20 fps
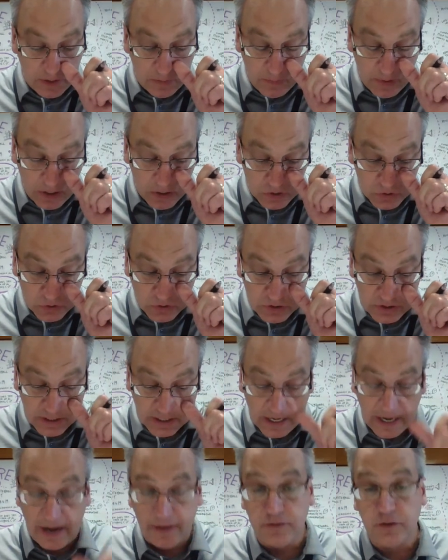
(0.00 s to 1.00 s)
measures
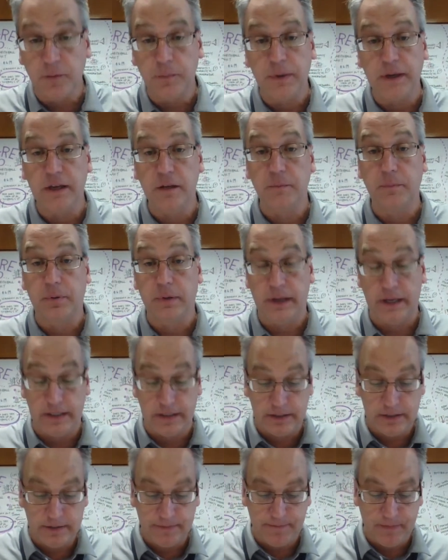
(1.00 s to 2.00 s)
that have to be in
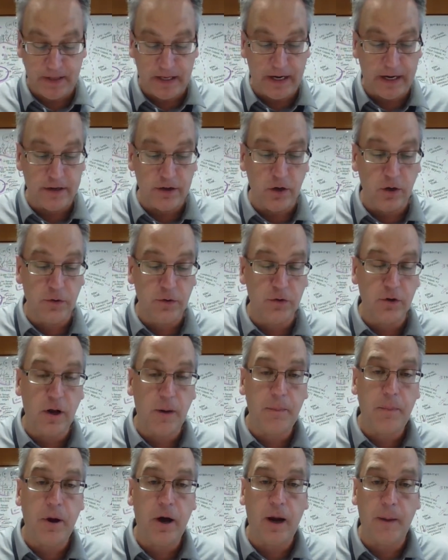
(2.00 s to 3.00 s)
place. And I know they're
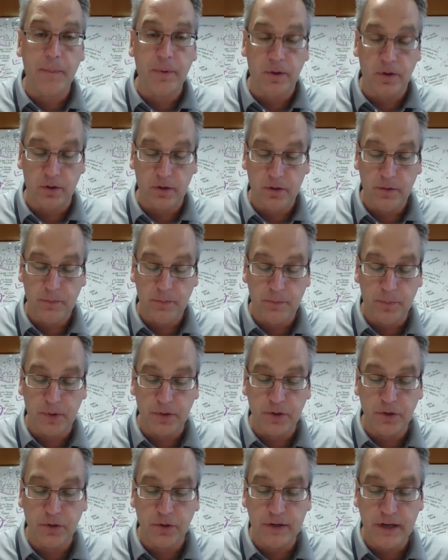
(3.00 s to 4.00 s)
not popular, but
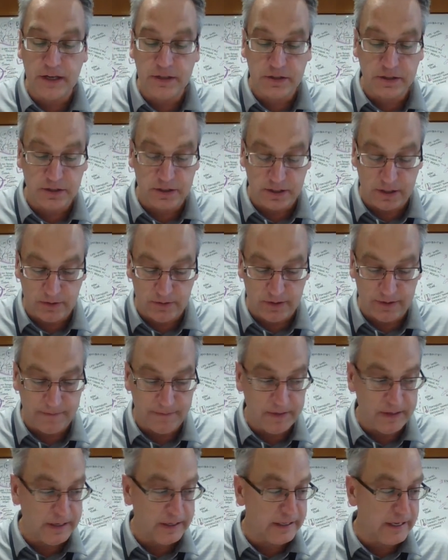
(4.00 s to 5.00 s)
they're necessary.
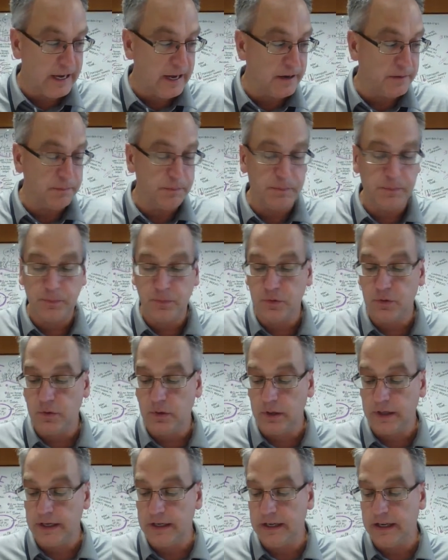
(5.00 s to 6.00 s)
And again,
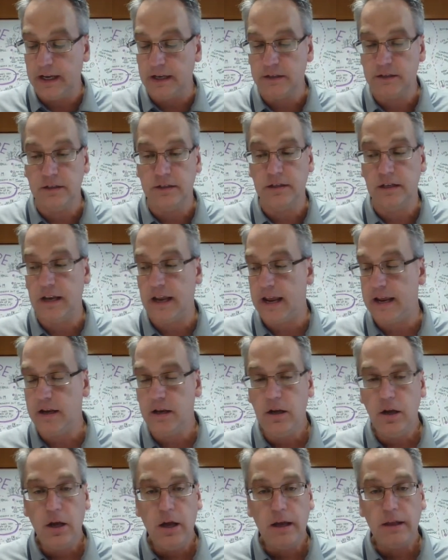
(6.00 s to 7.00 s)
leading into today,
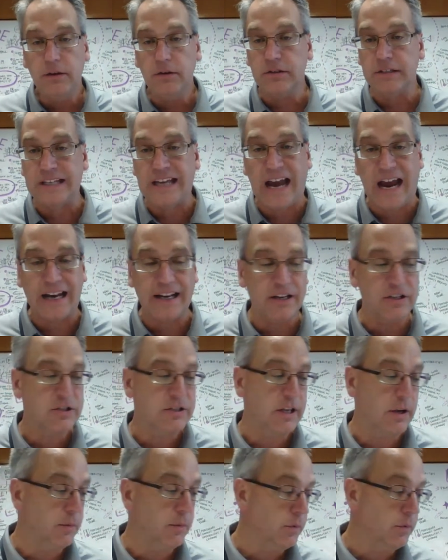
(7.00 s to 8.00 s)
there's guidance
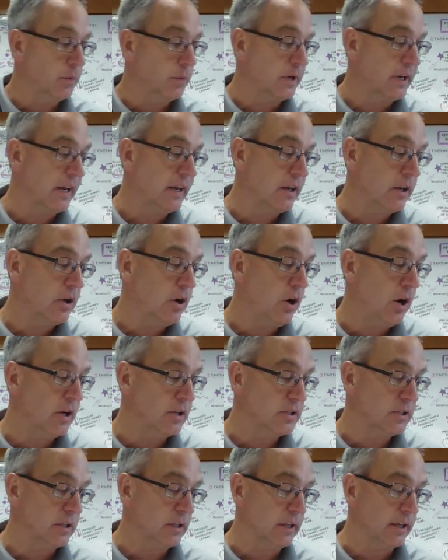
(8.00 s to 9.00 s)
that we're getting
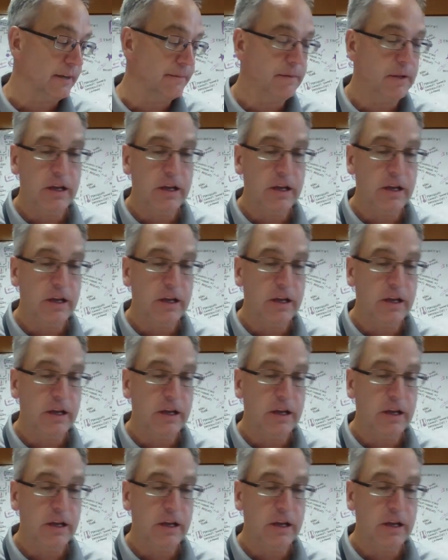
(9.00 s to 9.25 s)
constantly.